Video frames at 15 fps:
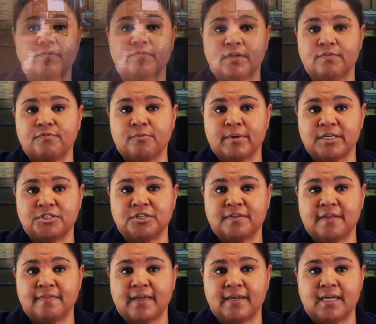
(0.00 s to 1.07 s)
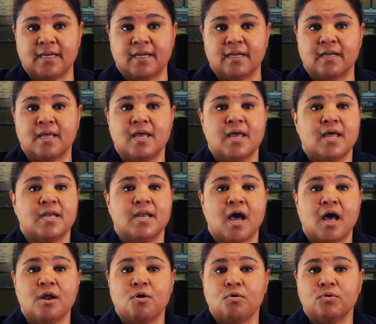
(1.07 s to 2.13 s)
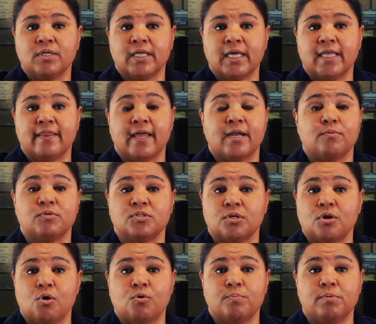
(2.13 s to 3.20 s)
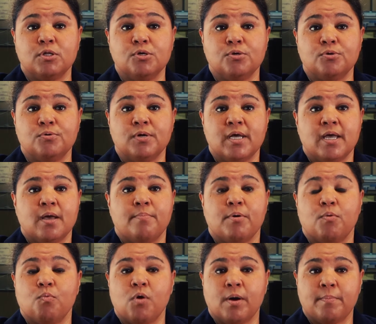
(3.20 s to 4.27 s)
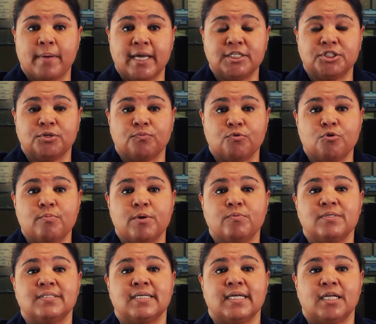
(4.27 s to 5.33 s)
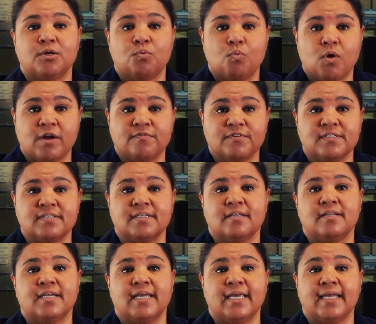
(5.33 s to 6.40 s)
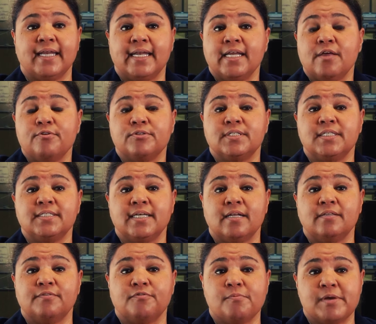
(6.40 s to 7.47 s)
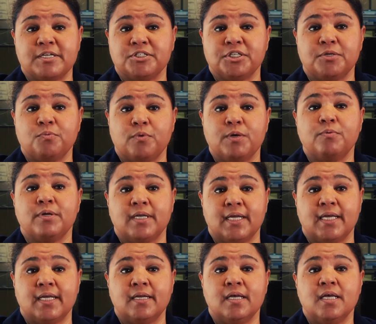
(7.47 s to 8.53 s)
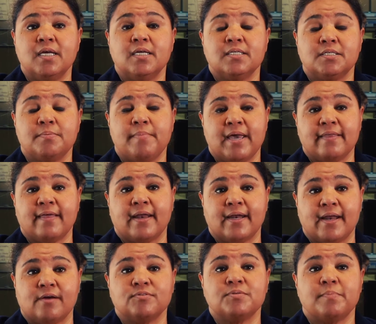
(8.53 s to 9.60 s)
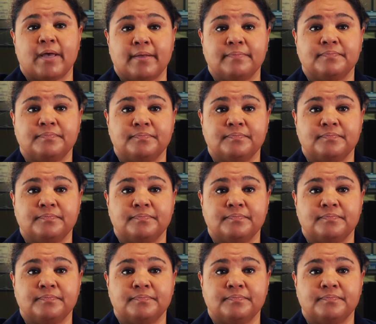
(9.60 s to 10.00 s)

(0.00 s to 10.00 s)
of the information that they needed. Not only that it was a code blue, but what patient room it was in, what facility, and any other detailed information we would need to make that announcement.